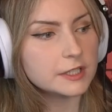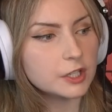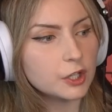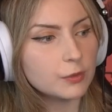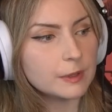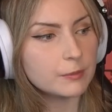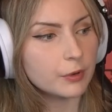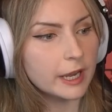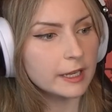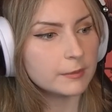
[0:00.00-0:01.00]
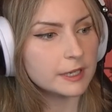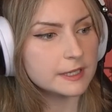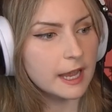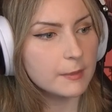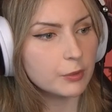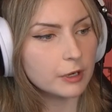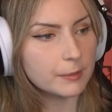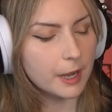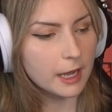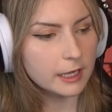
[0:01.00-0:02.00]
a human brain, but a cyborg
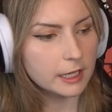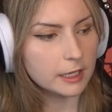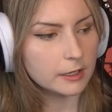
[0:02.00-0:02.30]
body.